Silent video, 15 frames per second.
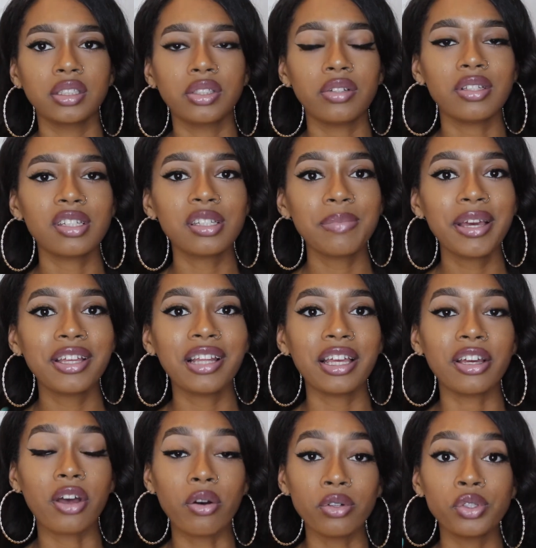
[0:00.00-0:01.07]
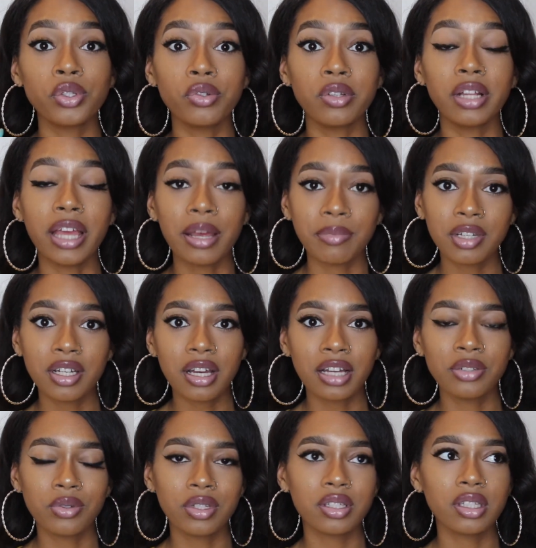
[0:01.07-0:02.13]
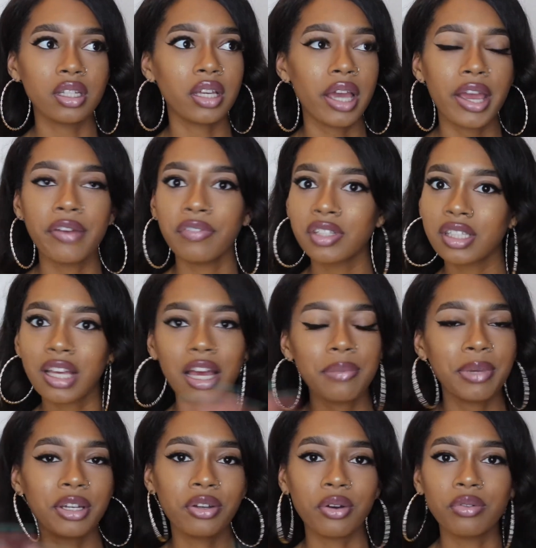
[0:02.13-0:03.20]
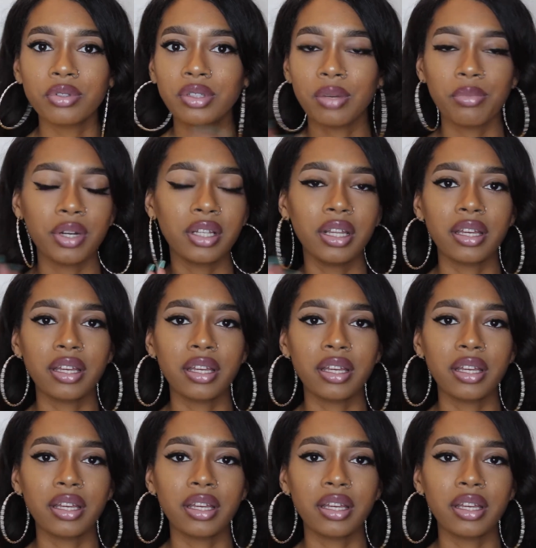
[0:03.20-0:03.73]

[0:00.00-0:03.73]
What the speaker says: So this is my like go-to glam look. I do this look every time I go somewhere.